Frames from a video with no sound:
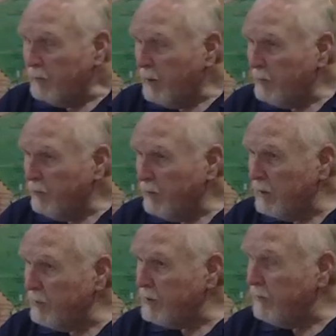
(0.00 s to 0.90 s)
But
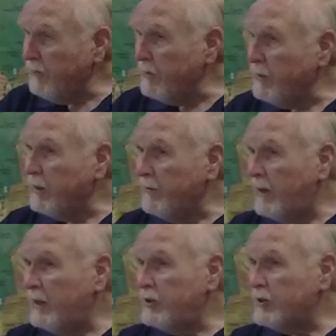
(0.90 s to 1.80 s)
real different than if
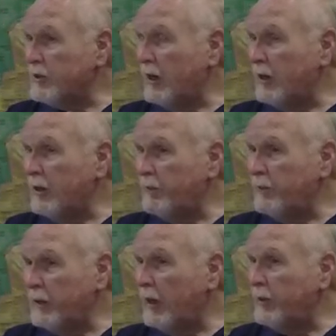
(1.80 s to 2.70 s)
I just got up
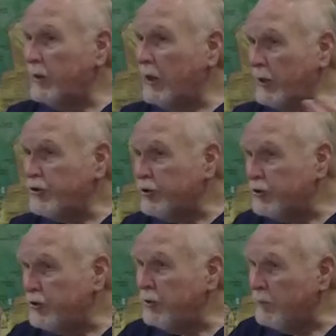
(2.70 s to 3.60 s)
and kind of
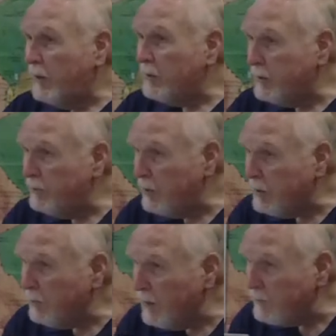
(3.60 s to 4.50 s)
lectured you about the
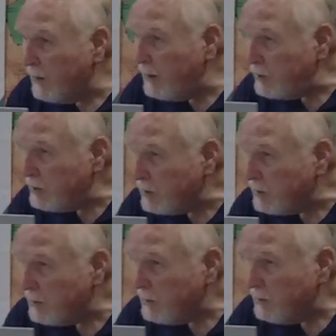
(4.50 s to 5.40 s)
book of Revelation. Mm-hmm.